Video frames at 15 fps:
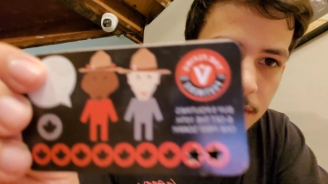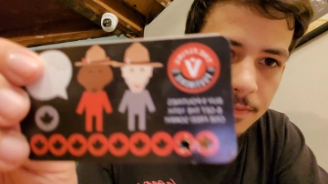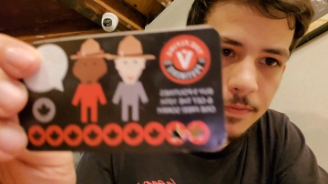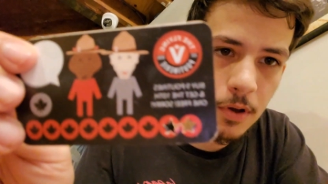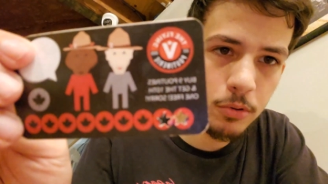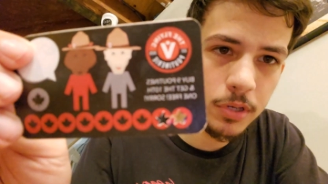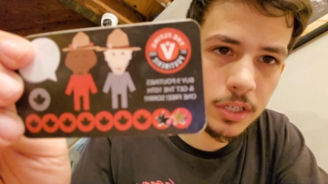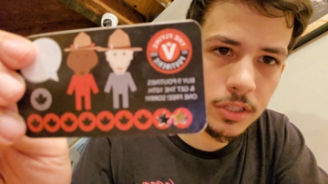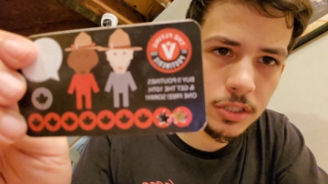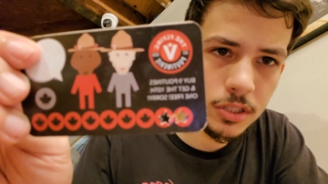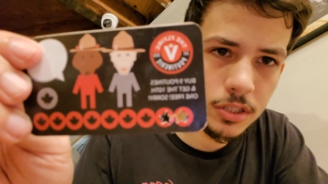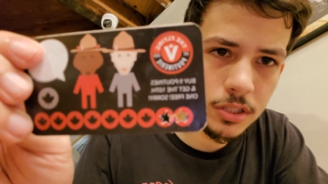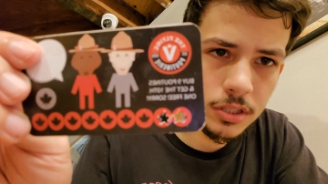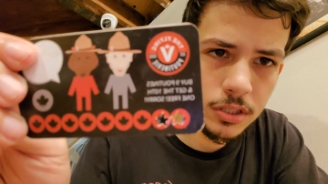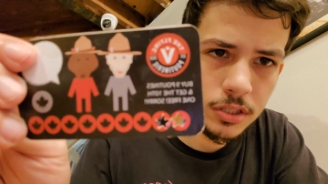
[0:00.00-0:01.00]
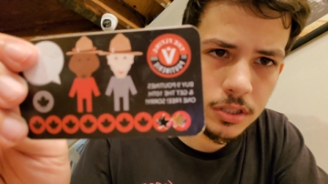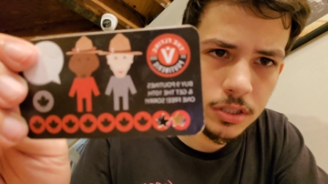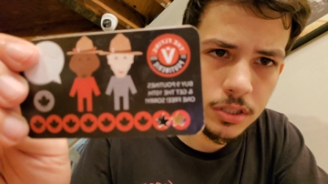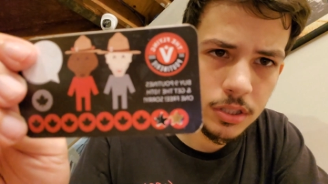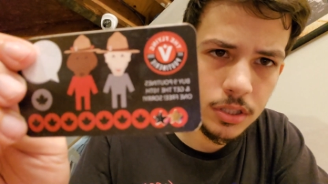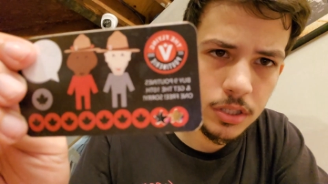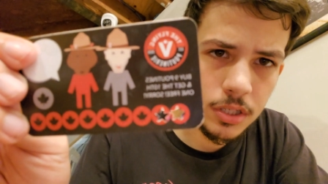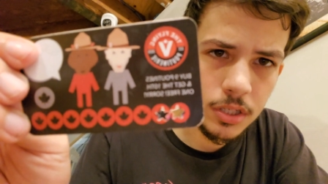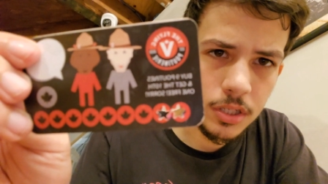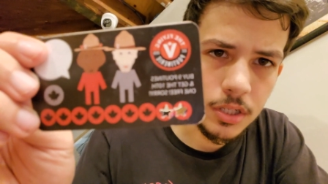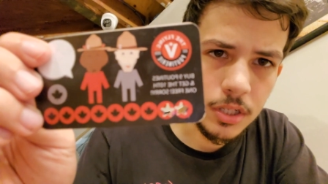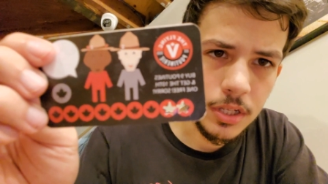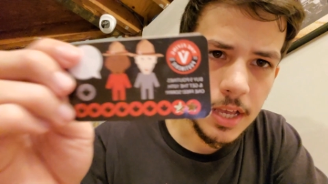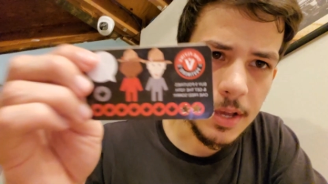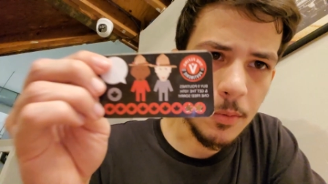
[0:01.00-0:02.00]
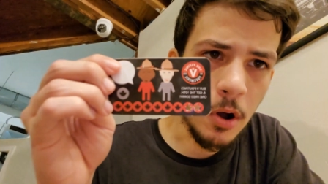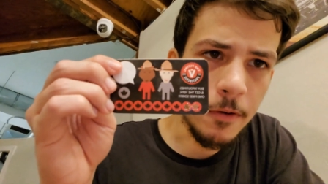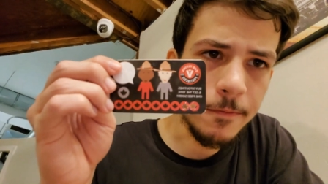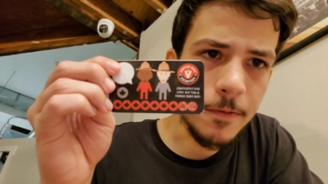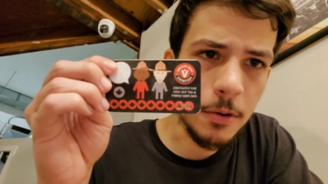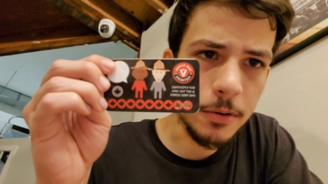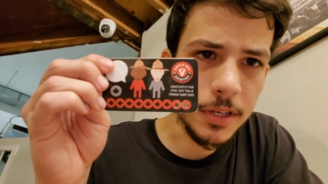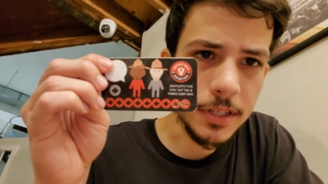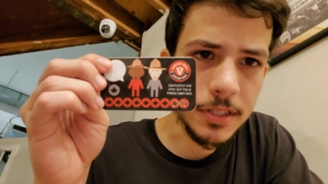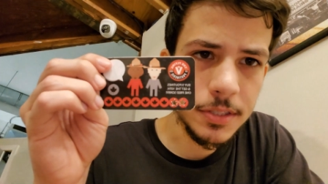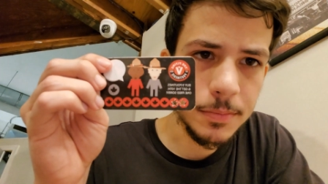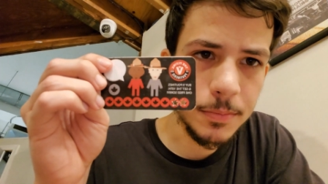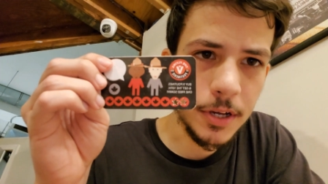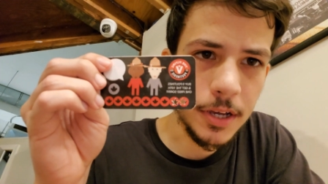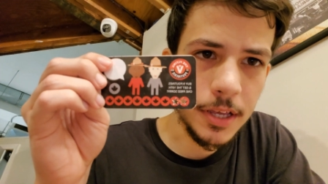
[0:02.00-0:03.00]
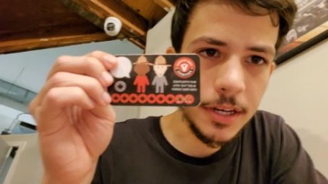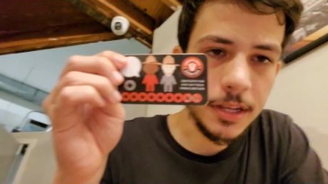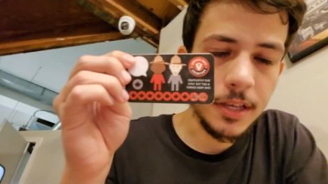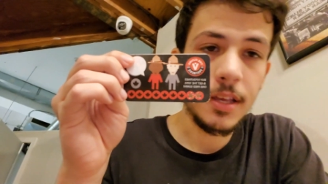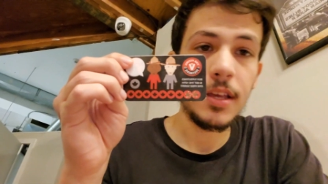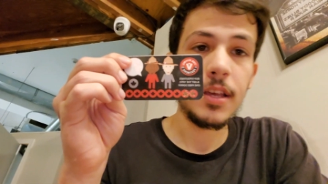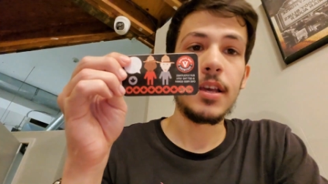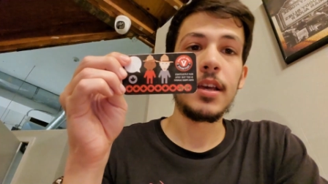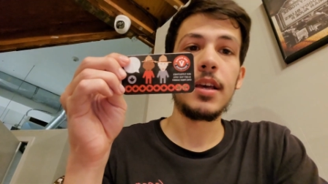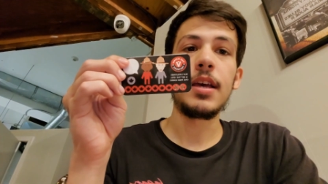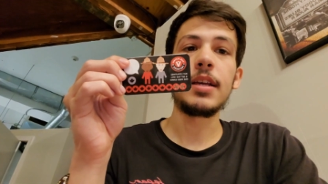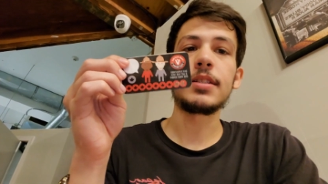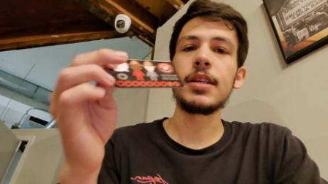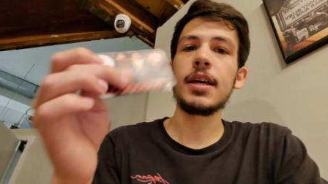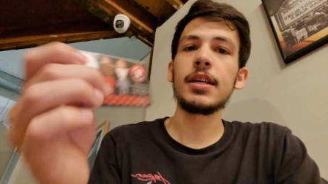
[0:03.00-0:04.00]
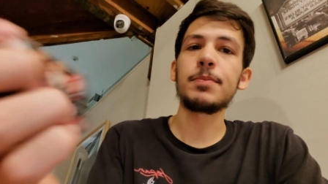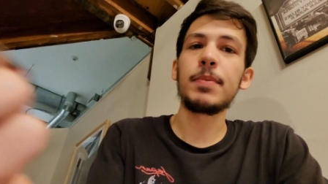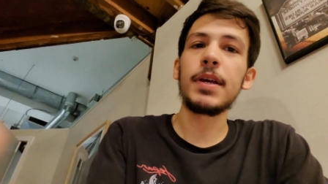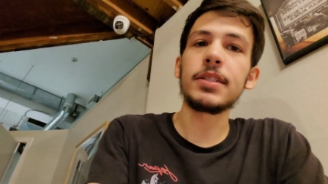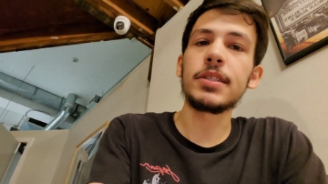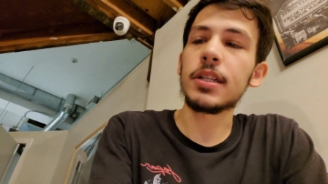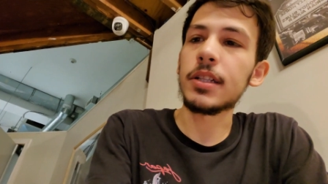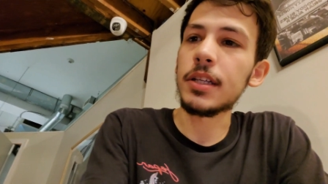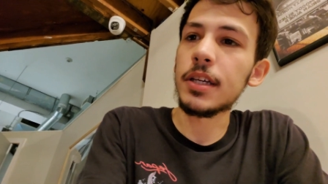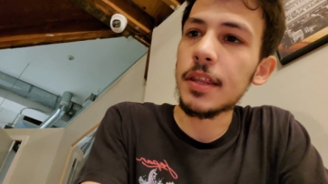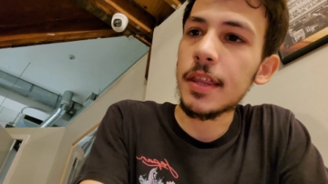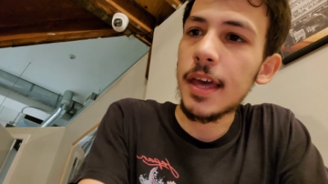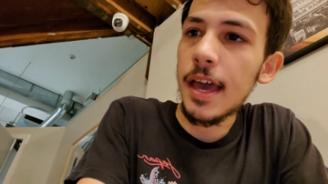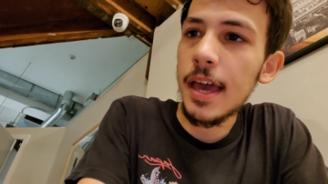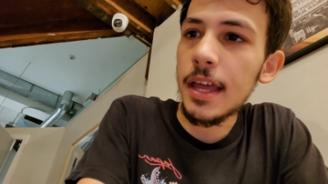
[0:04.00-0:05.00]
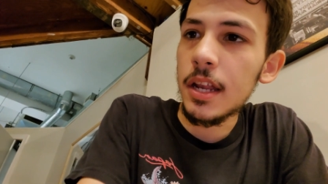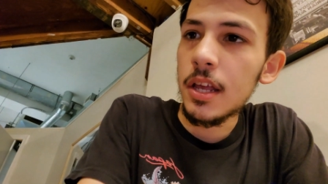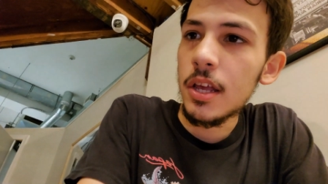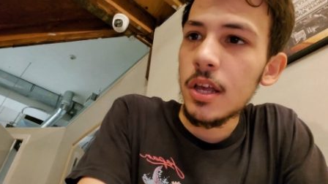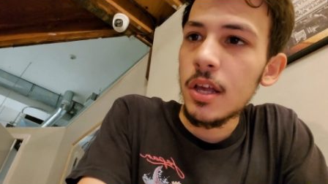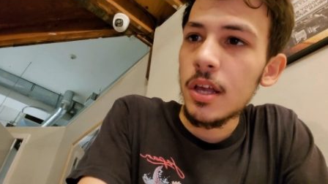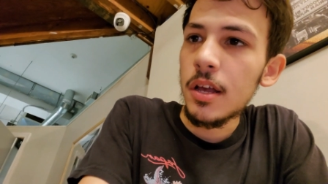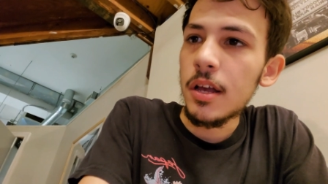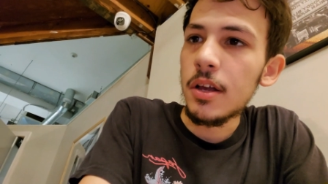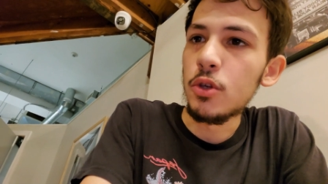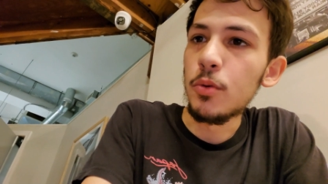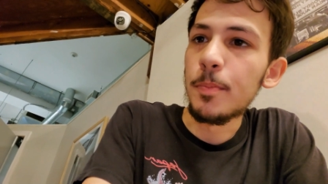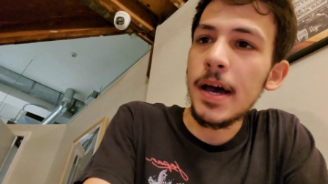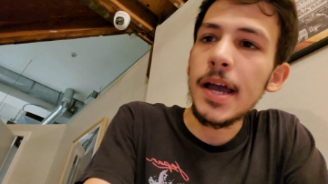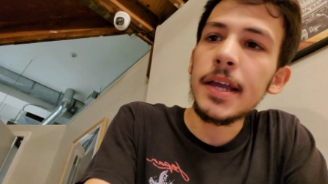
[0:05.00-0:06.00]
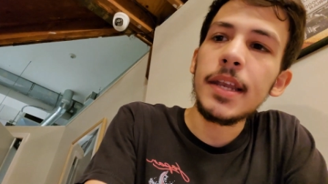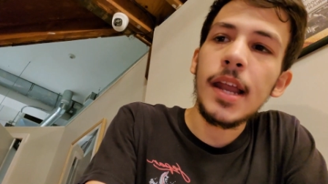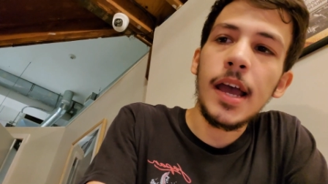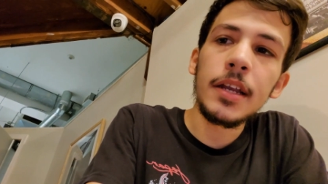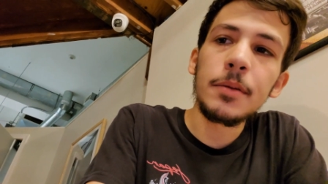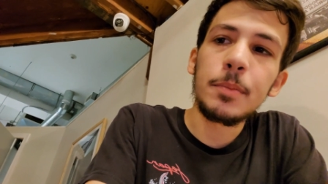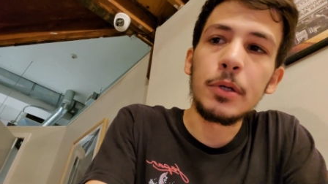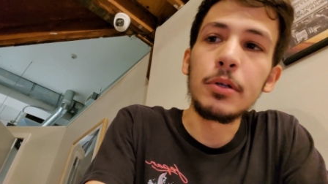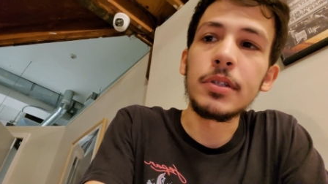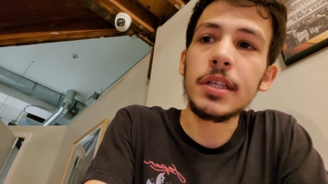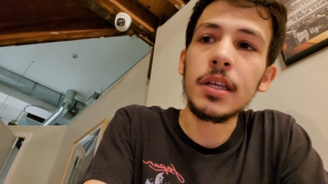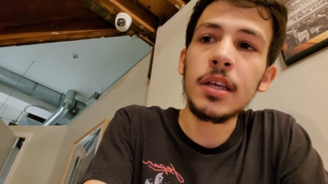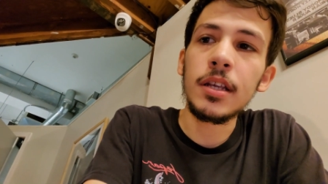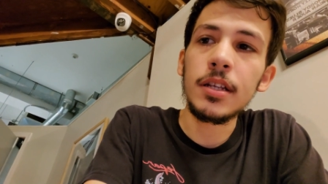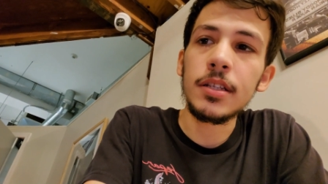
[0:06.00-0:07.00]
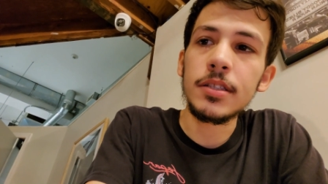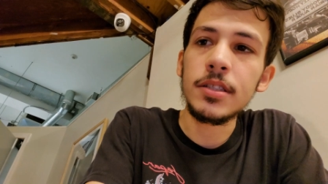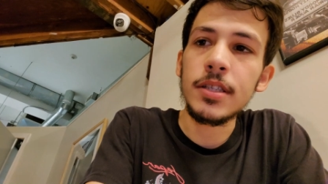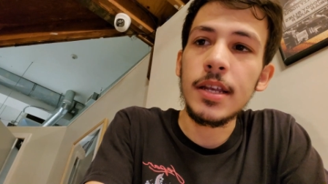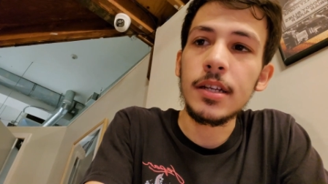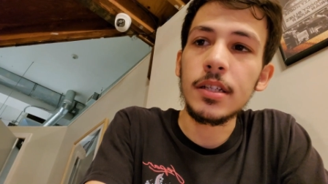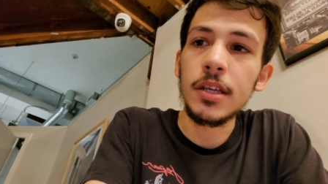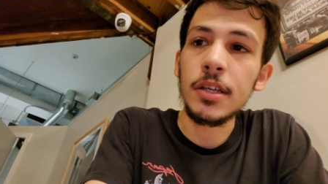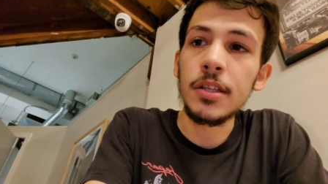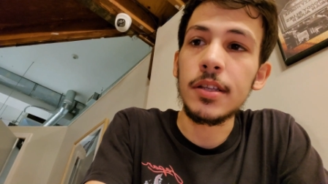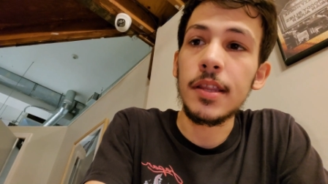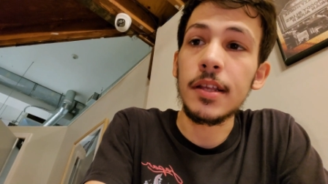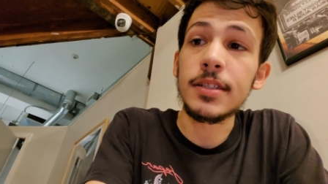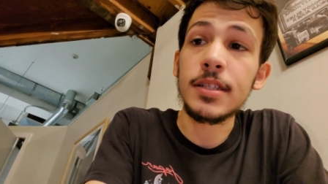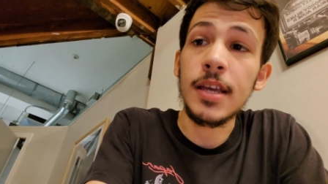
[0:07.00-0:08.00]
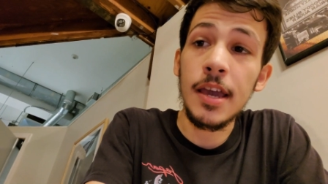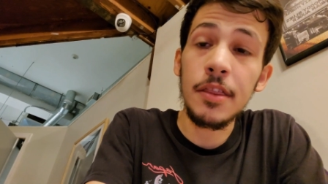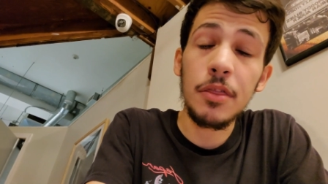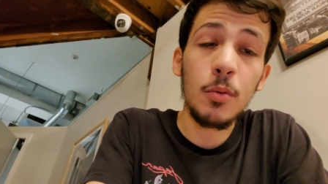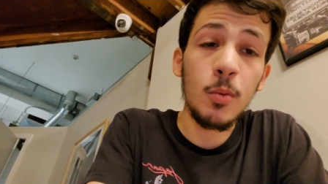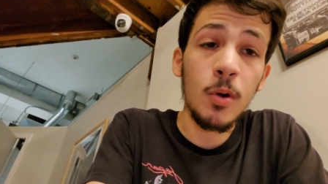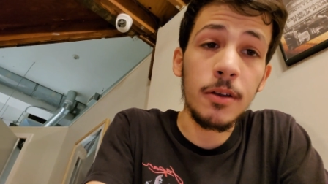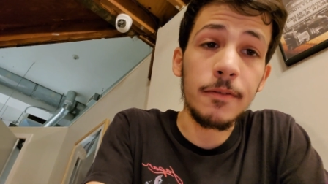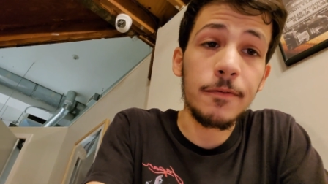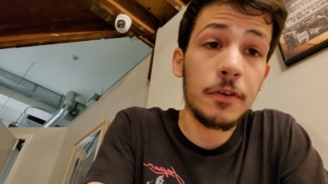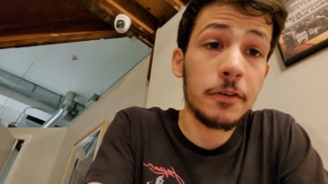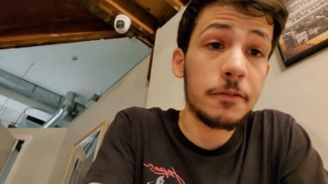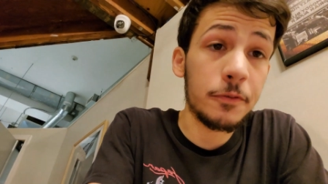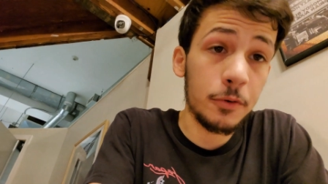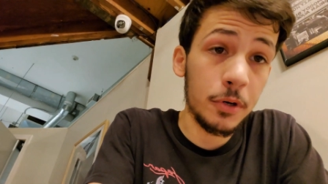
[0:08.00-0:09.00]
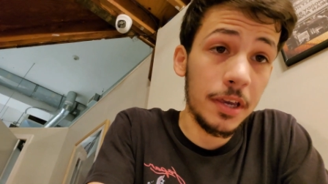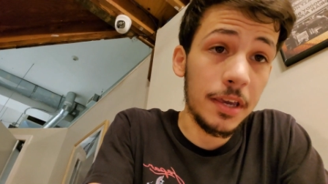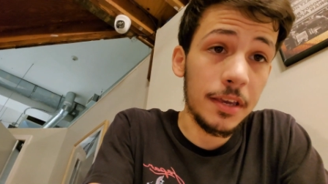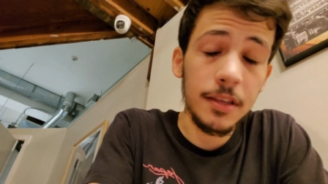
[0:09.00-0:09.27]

Focus. It won't focus, but it says basically that you buy 9 poutines and get the 10th one for free.